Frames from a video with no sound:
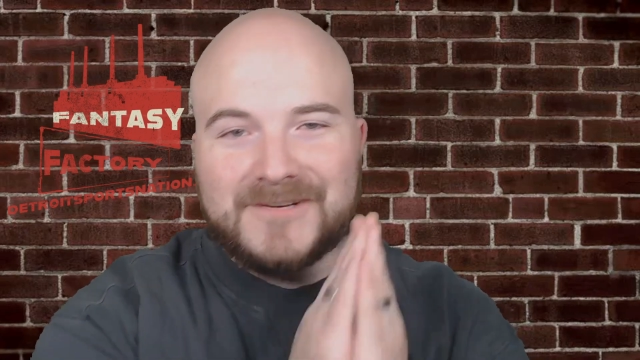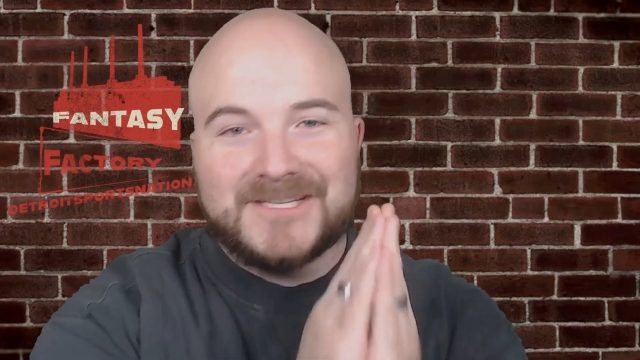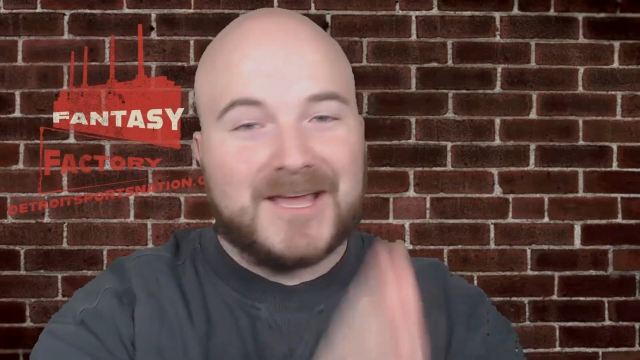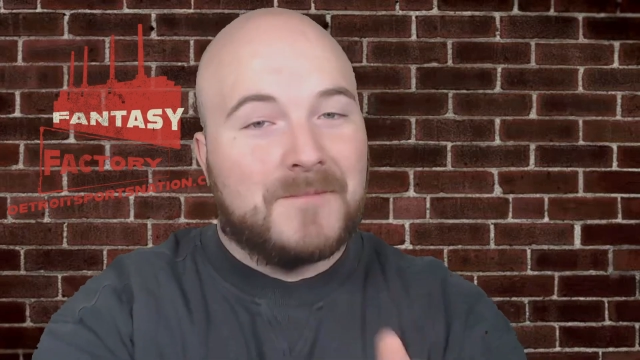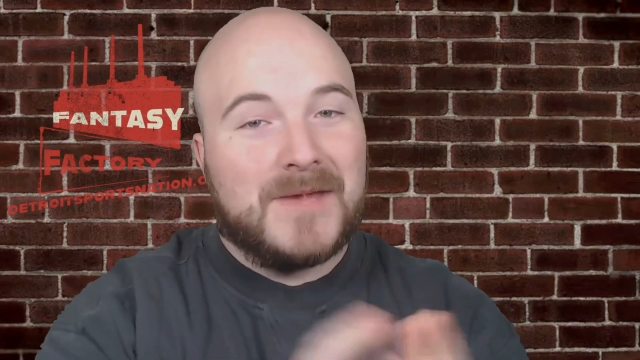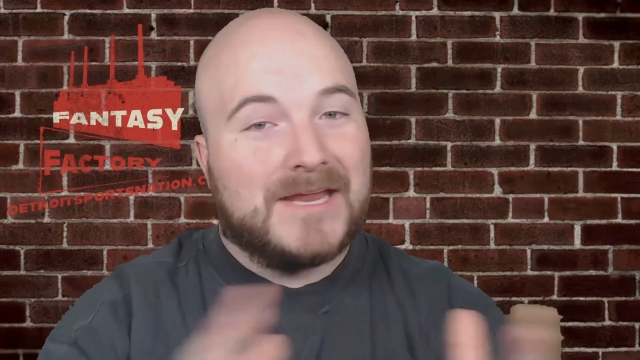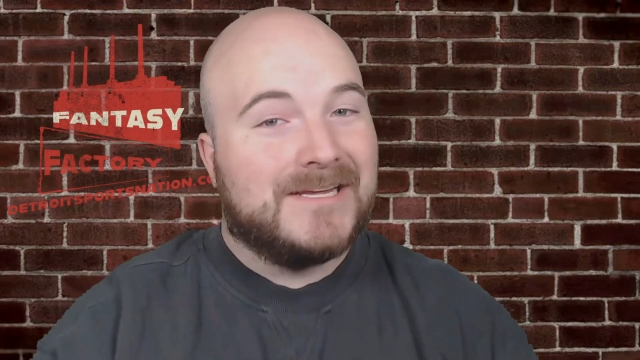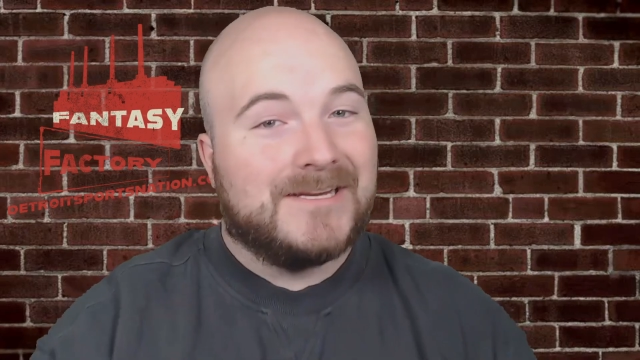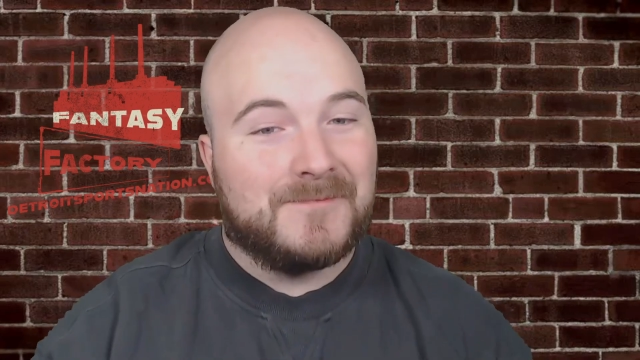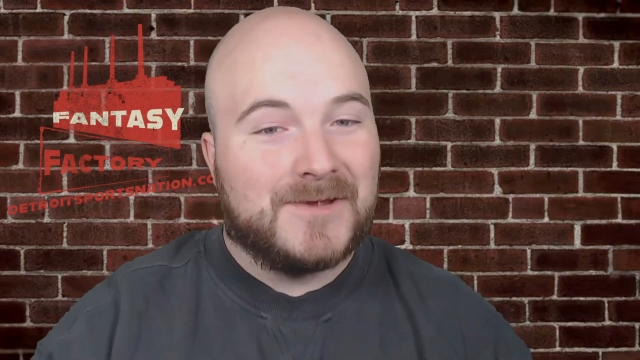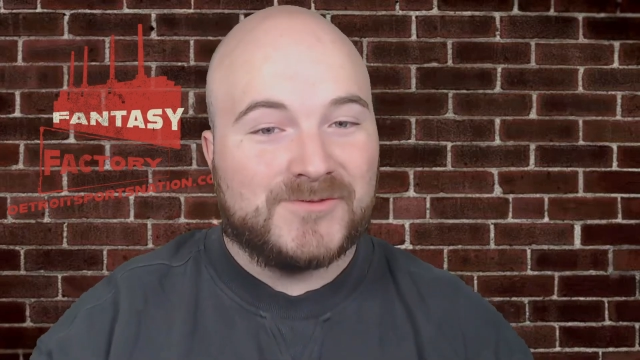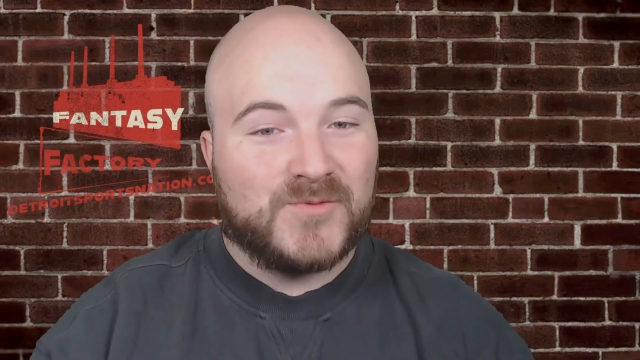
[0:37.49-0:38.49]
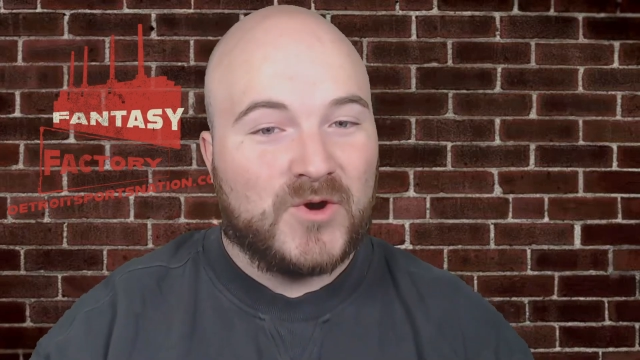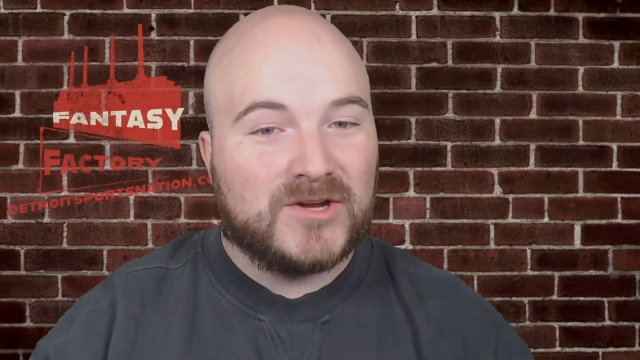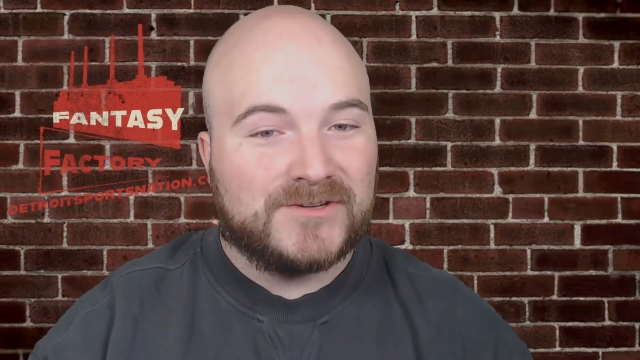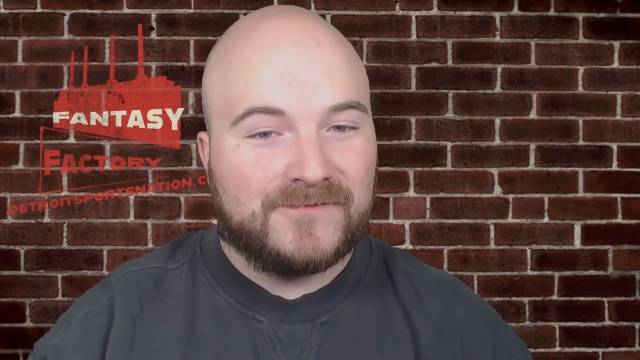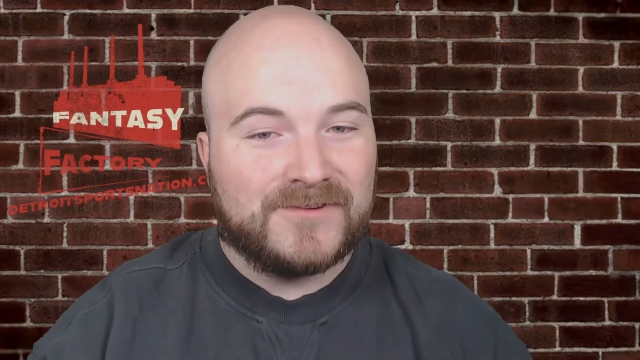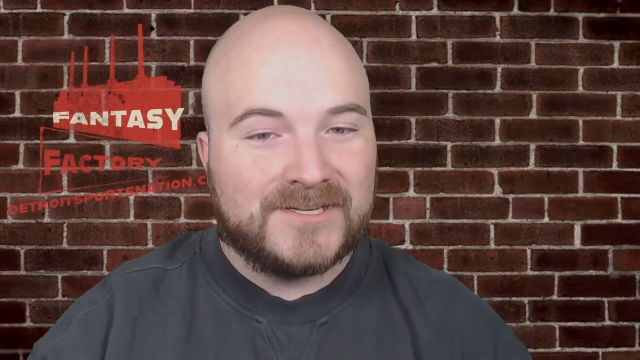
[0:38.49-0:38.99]
because I may need to make some
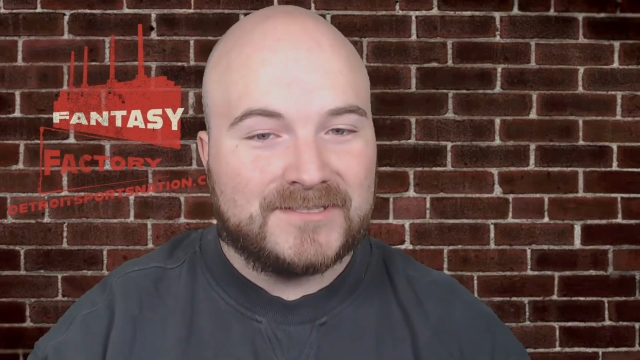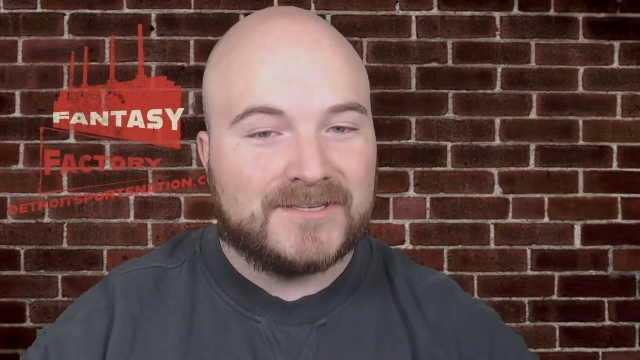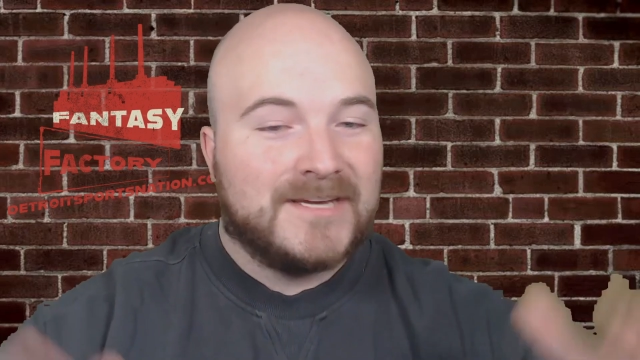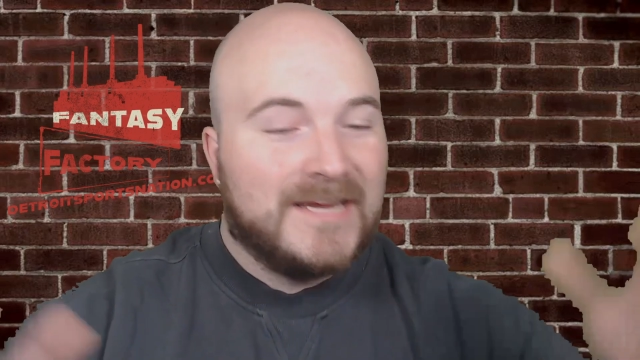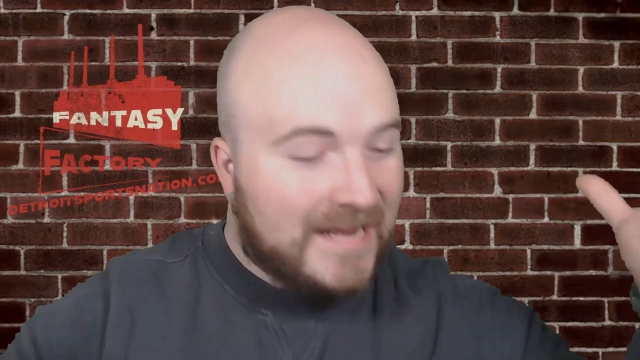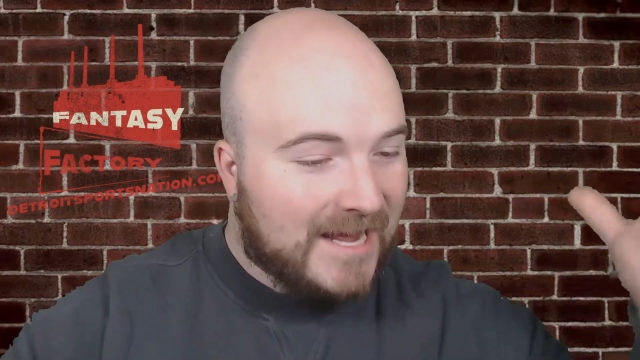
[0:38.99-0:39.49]
roster fixes.